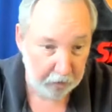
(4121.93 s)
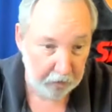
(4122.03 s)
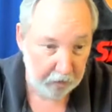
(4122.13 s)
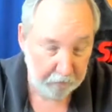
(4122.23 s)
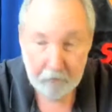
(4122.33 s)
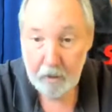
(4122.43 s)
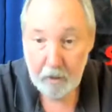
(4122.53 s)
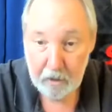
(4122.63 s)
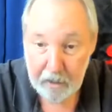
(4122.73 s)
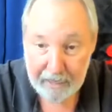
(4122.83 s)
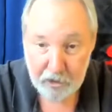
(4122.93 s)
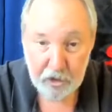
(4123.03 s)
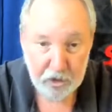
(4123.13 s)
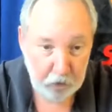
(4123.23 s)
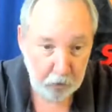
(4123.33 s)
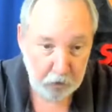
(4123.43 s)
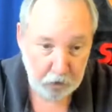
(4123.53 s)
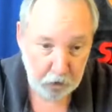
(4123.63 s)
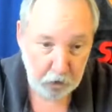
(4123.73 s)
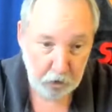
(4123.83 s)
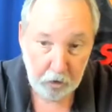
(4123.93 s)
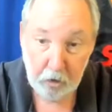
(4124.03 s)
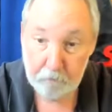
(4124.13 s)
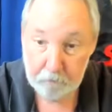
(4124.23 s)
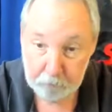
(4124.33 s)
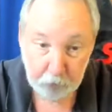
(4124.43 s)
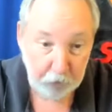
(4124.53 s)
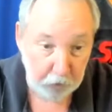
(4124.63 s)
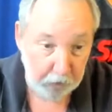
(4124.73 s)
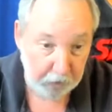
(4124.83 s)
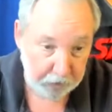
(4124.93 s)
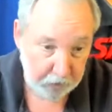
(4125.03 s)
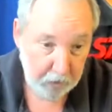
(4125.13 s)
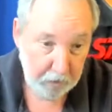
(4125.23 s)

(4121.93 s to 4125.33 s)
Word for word: You're going to not just use secure protocols,